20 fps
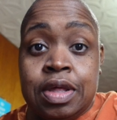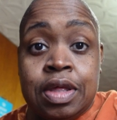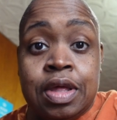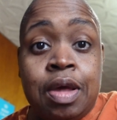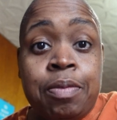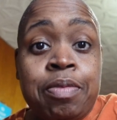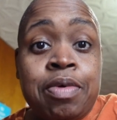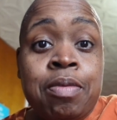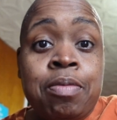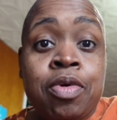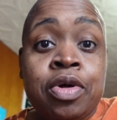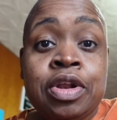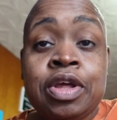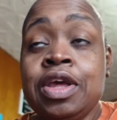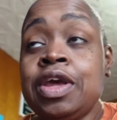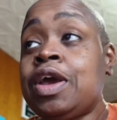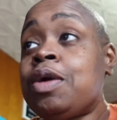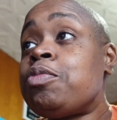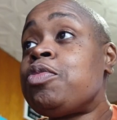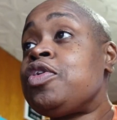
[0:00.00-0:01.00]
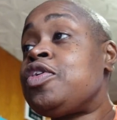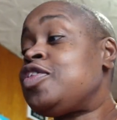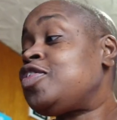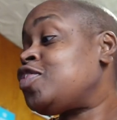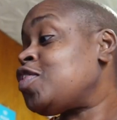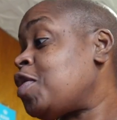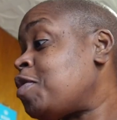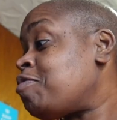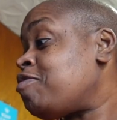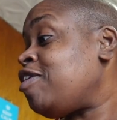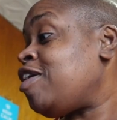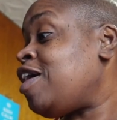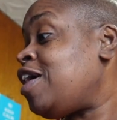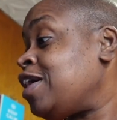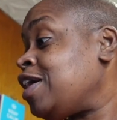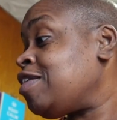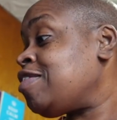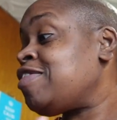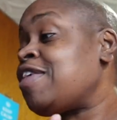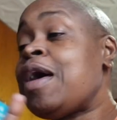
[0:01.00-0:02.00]
Yep, I'm on the camera, so I'm
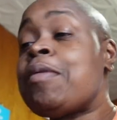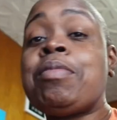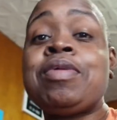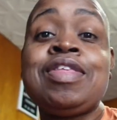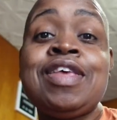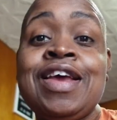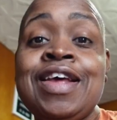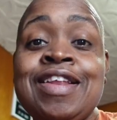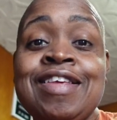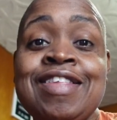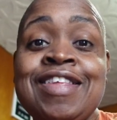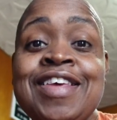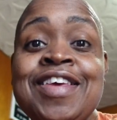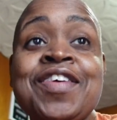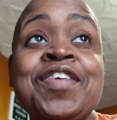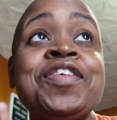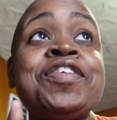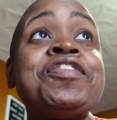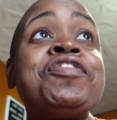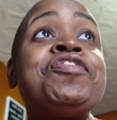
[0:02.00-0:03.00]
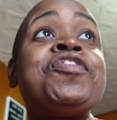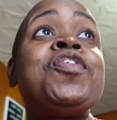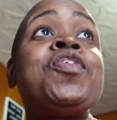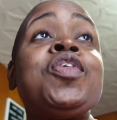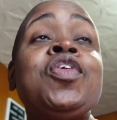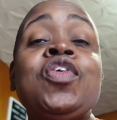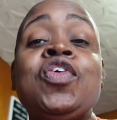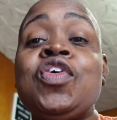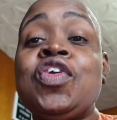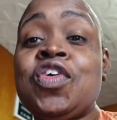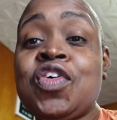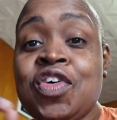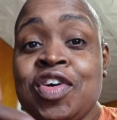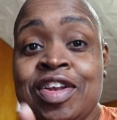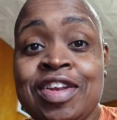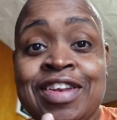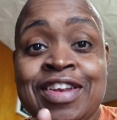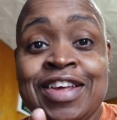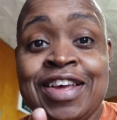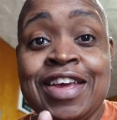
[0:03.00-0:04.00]
vlogging simultaneously on the phone and
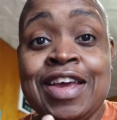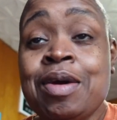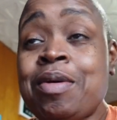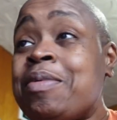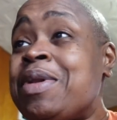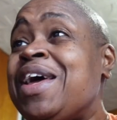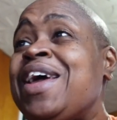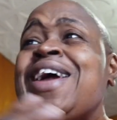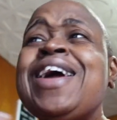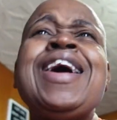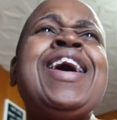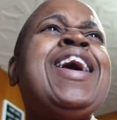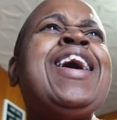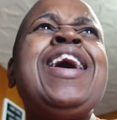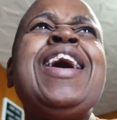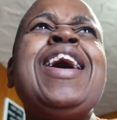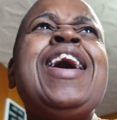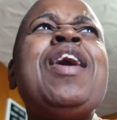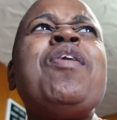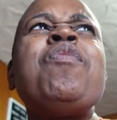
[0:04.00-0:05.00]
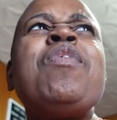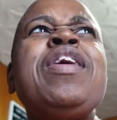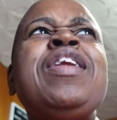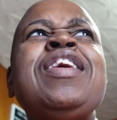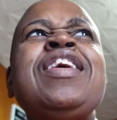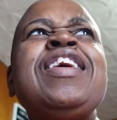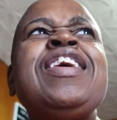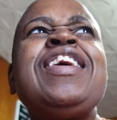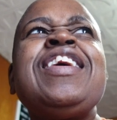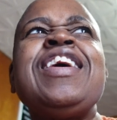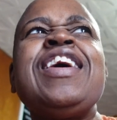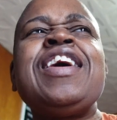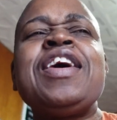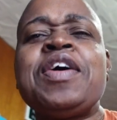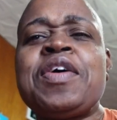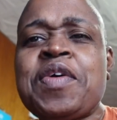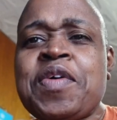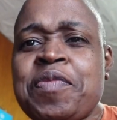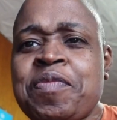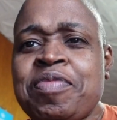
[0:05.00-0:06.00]
on the camera. Like, I wanna, yeah,
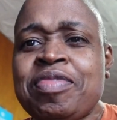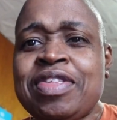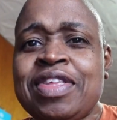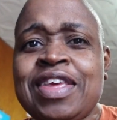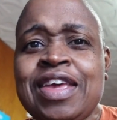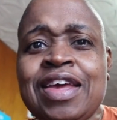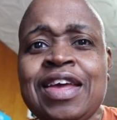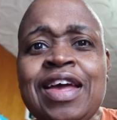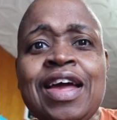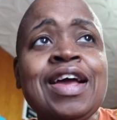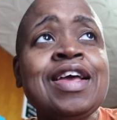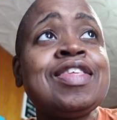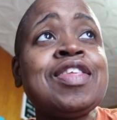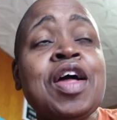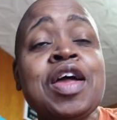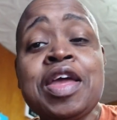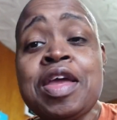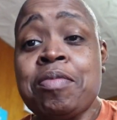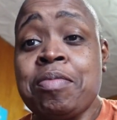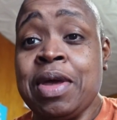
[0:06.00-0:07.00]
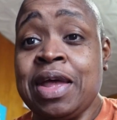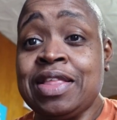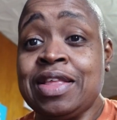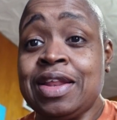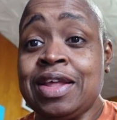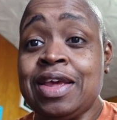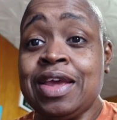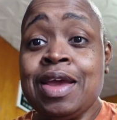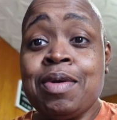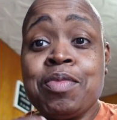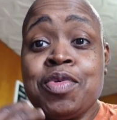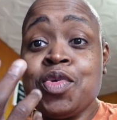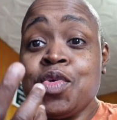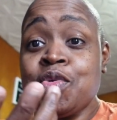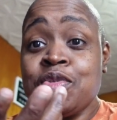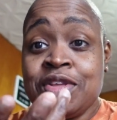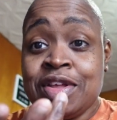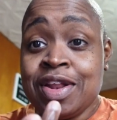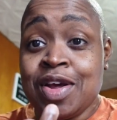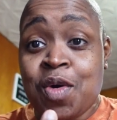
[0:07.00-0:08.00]
yeah, I can start getting back to the camera. You
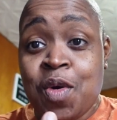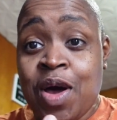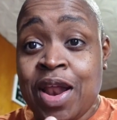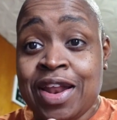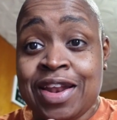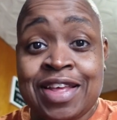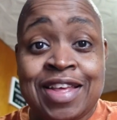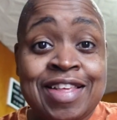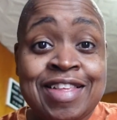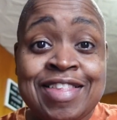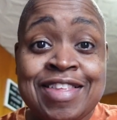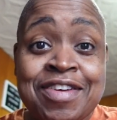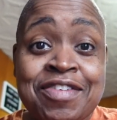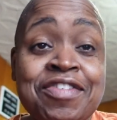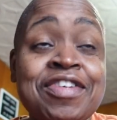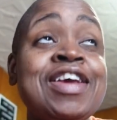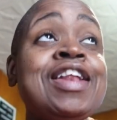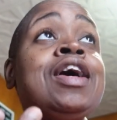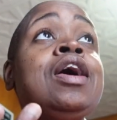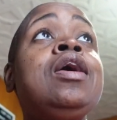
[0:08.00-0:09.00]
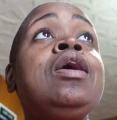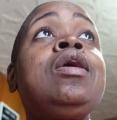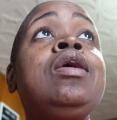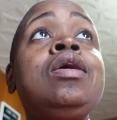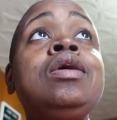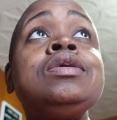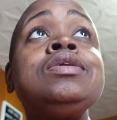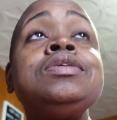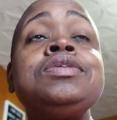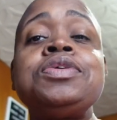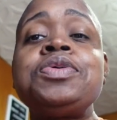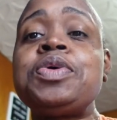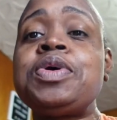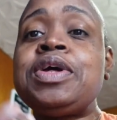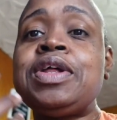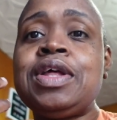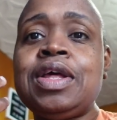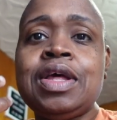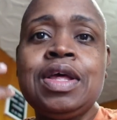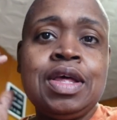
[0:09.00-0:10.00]
can see the quality is different. How you
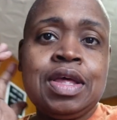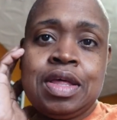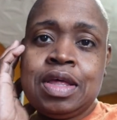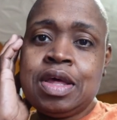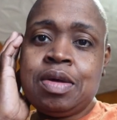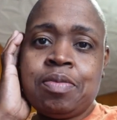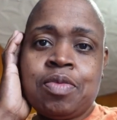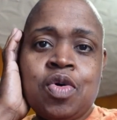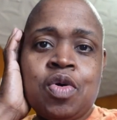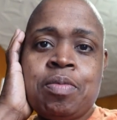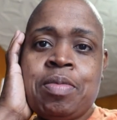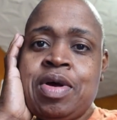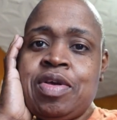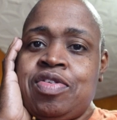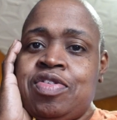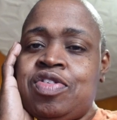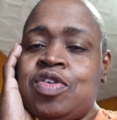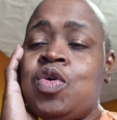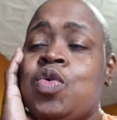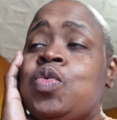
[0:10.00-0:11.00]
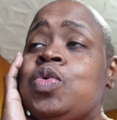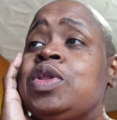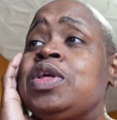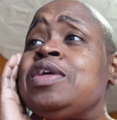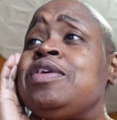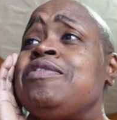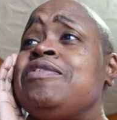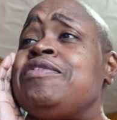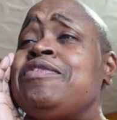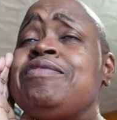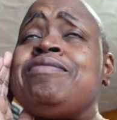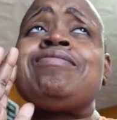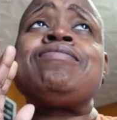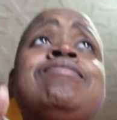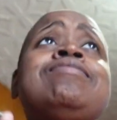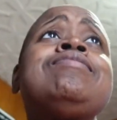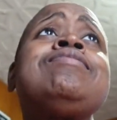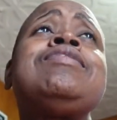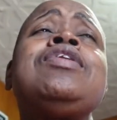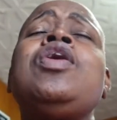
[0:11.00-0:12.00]
doing? Yep, on my Sony,
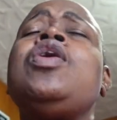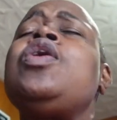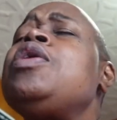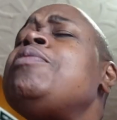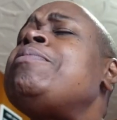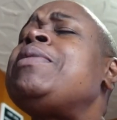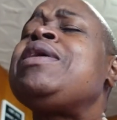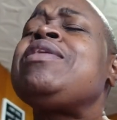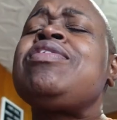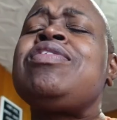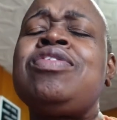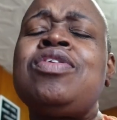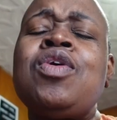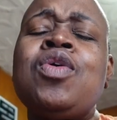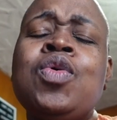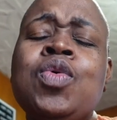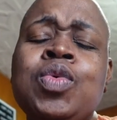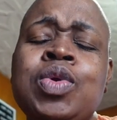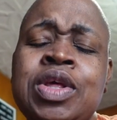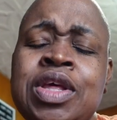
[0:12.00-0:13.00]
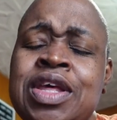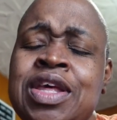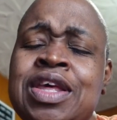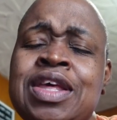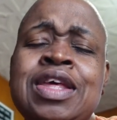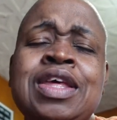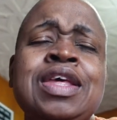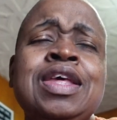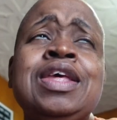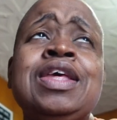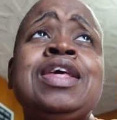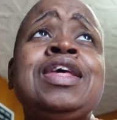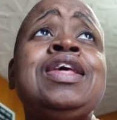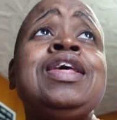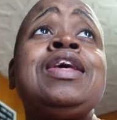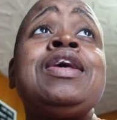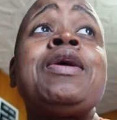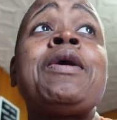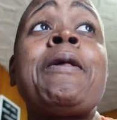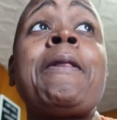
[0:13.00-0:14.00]
on my
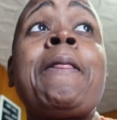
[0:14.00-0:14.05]
Sony.